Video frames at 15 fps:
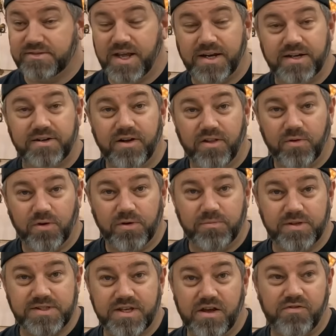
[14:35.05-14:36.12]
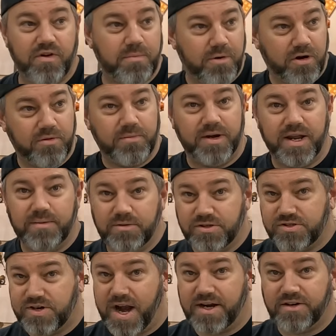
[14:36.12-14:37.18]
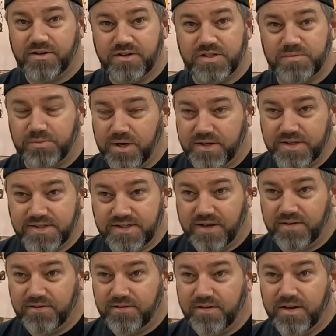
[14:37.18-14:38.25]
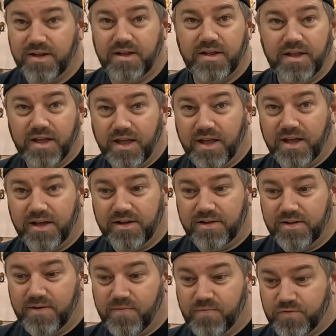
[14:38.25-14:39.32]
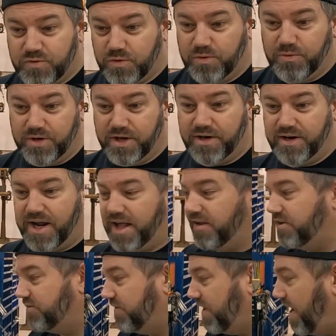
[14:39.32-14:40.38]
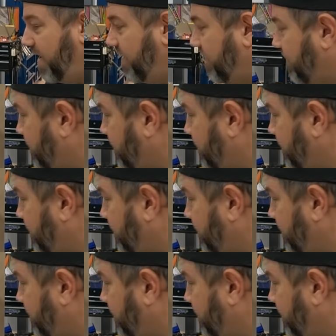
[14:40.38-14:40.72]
I did all the work myself. I borrowed my neighbor's tractor to spread the stone. $2,100 for that.